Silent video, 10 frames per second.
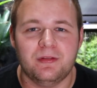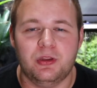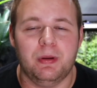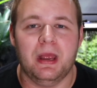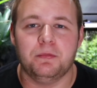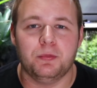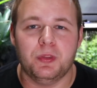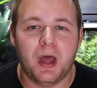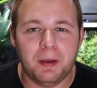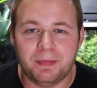you guys will
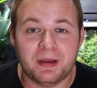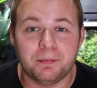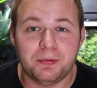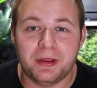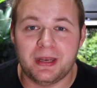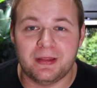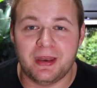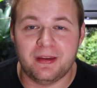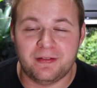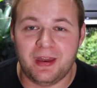not be complaining
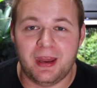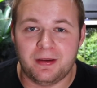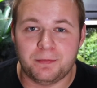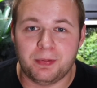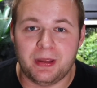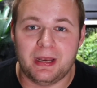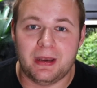that his tank is plain